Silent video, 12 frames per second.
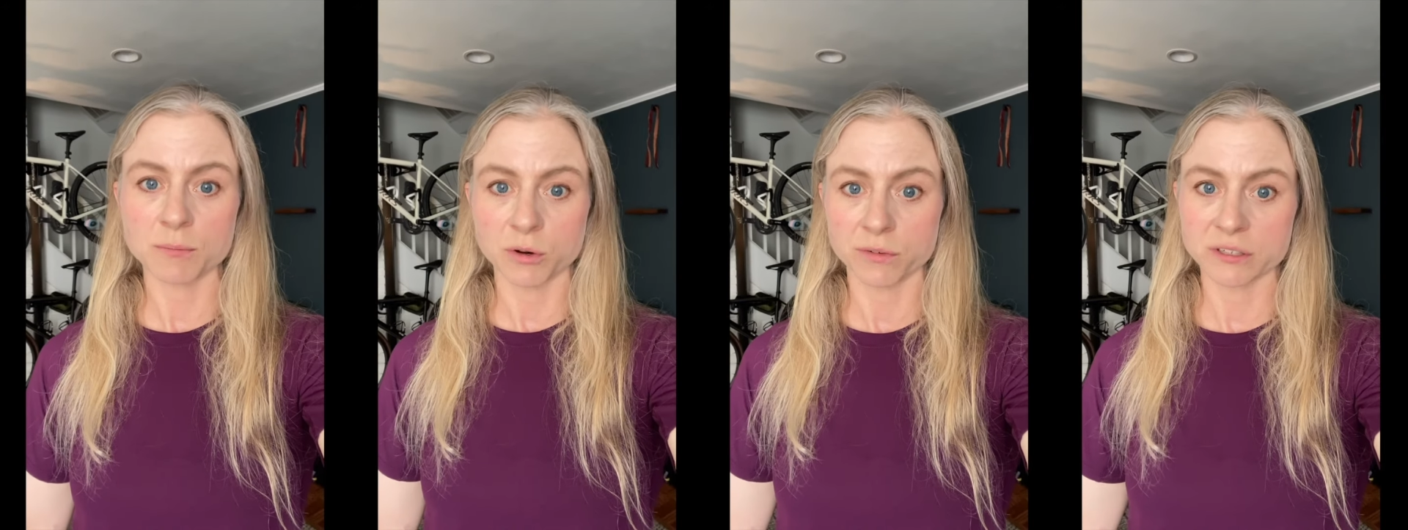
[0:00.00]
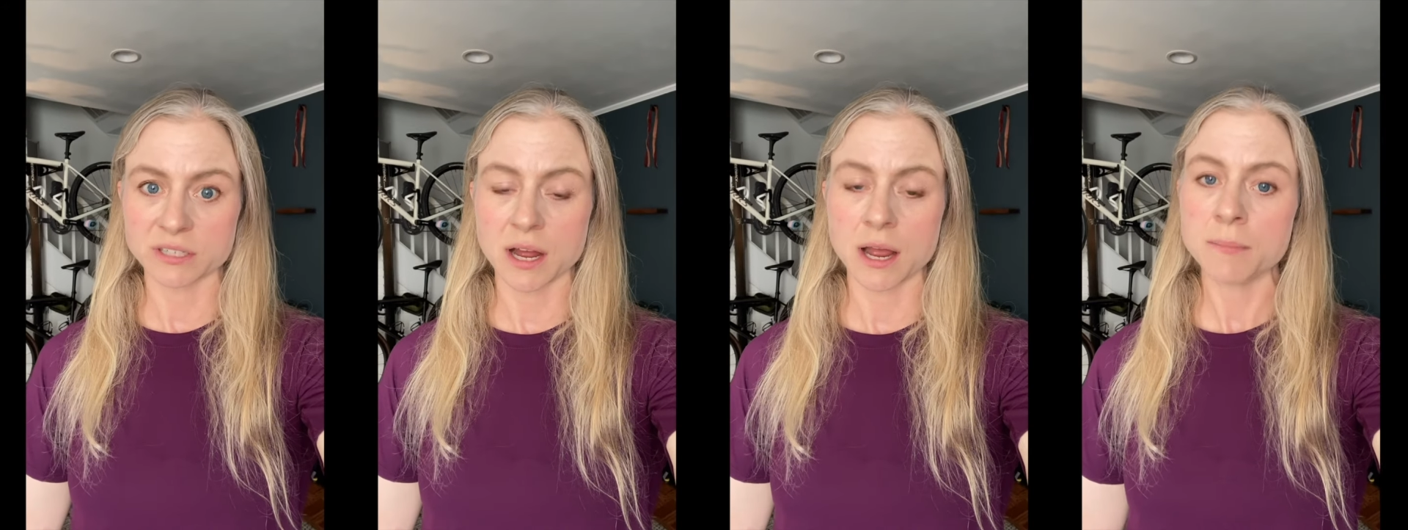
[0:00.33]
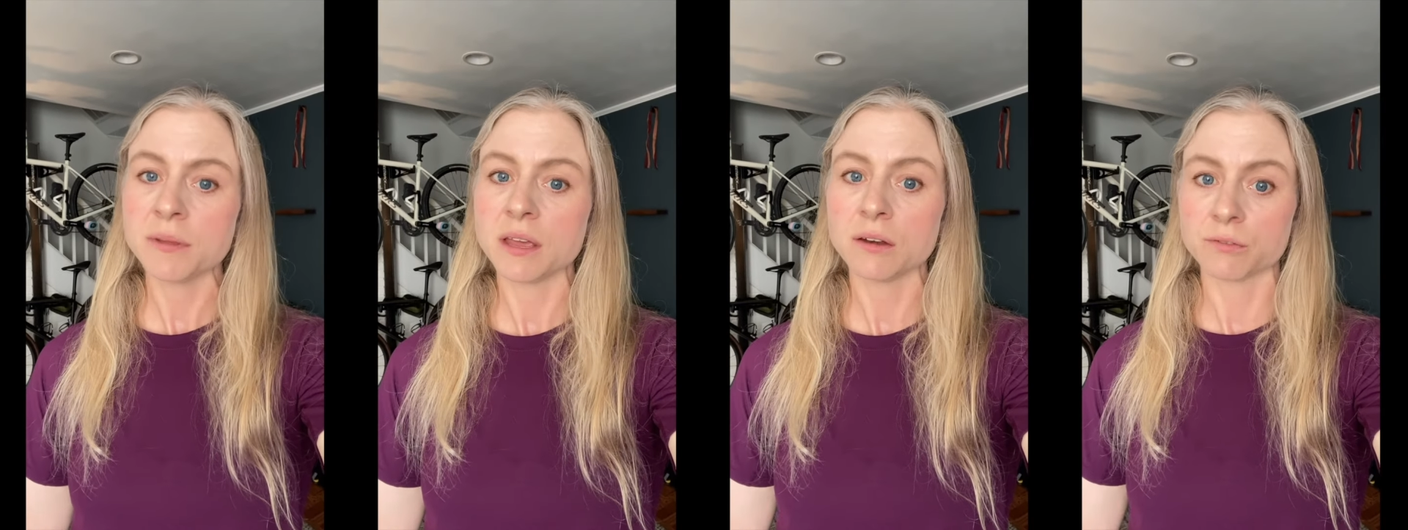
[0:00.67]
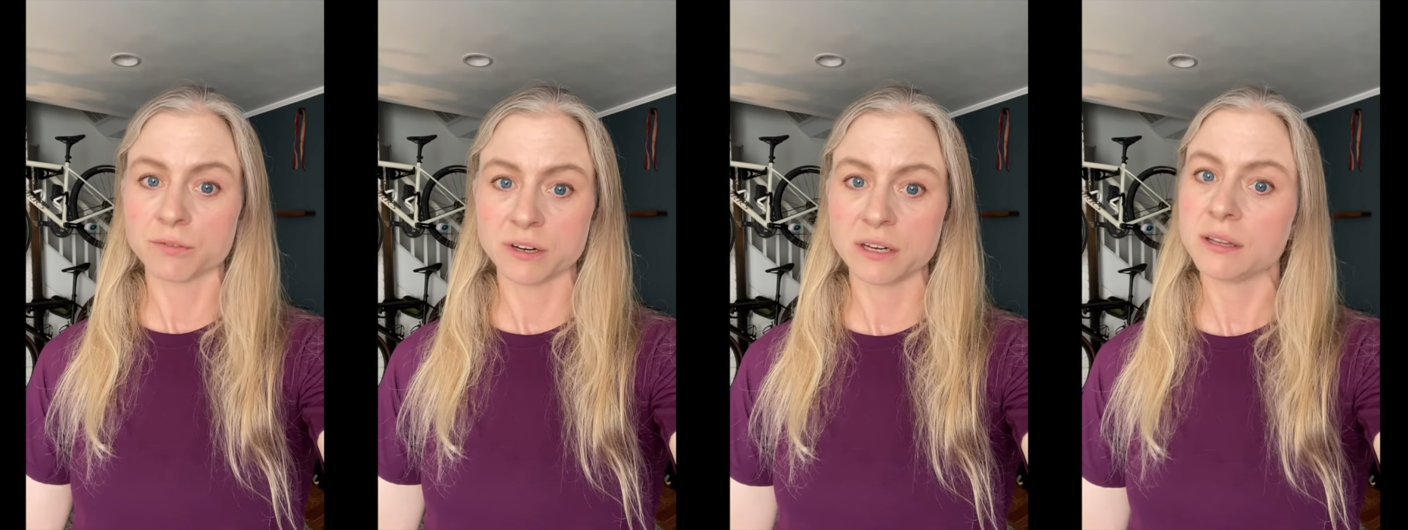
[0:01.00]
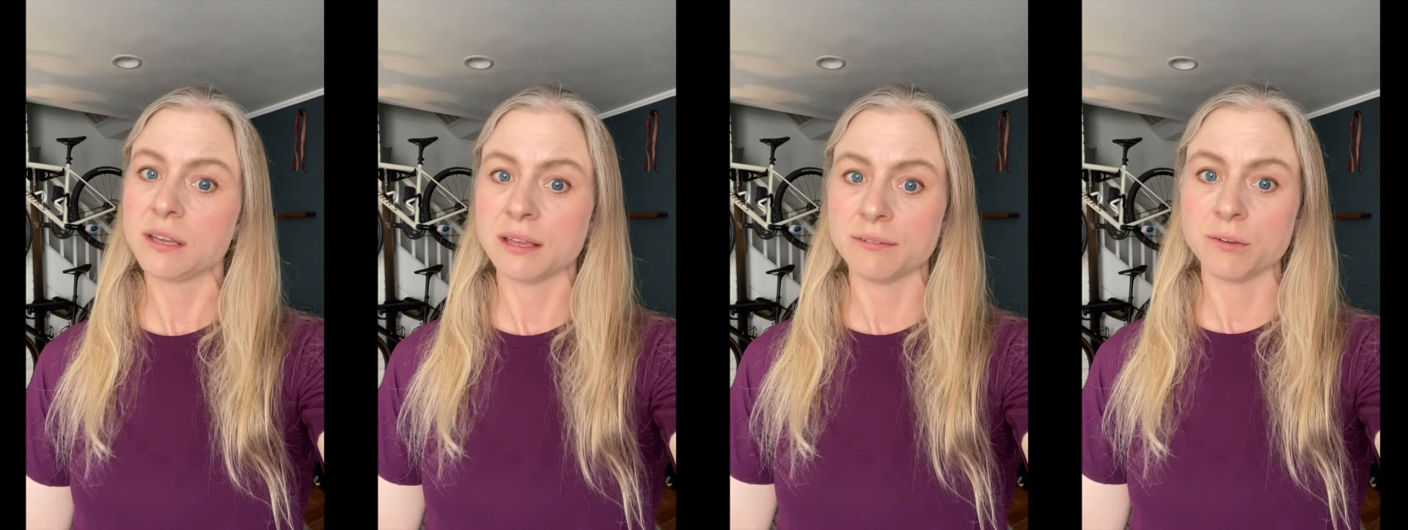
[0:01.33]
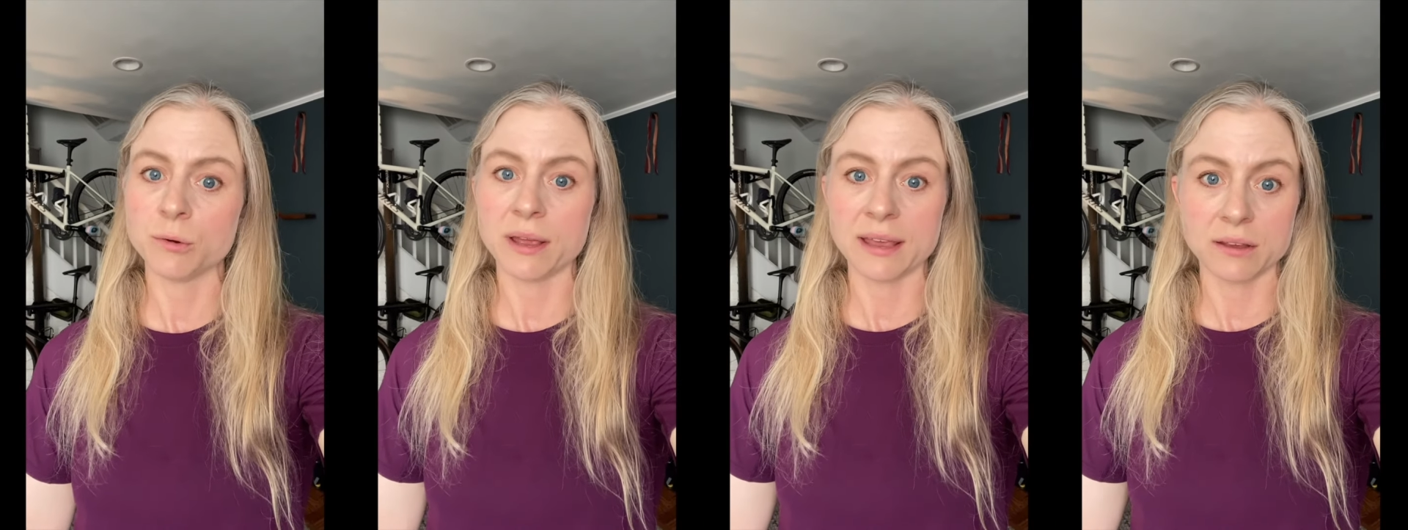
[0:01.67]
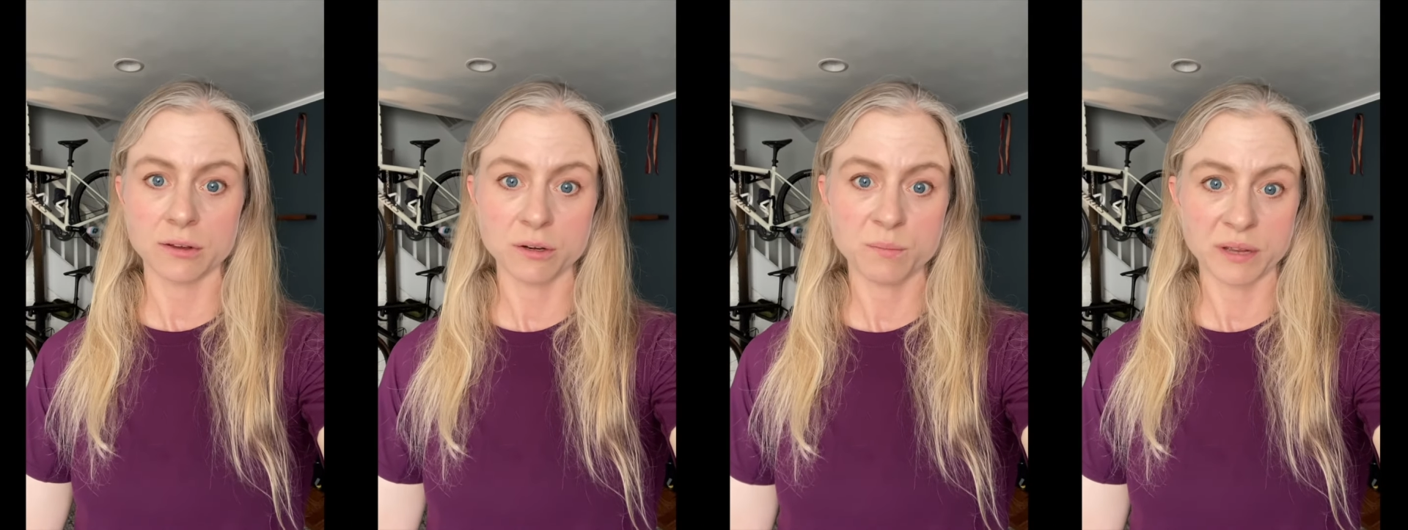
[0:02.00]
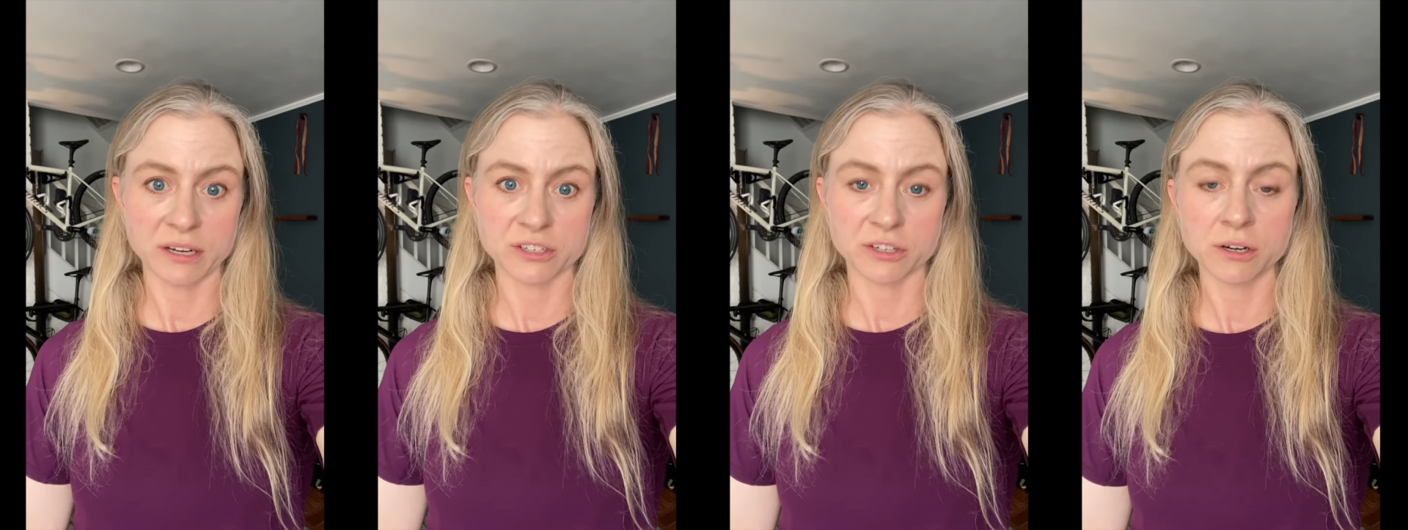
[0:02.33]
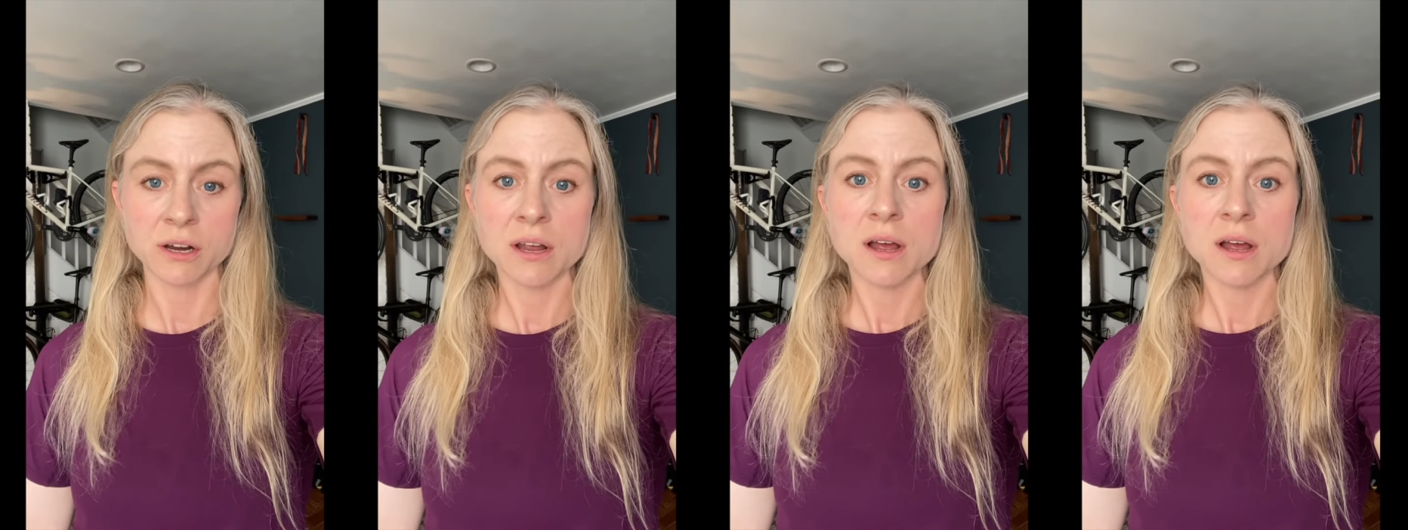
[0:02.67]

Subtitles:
over time can really give you a good picture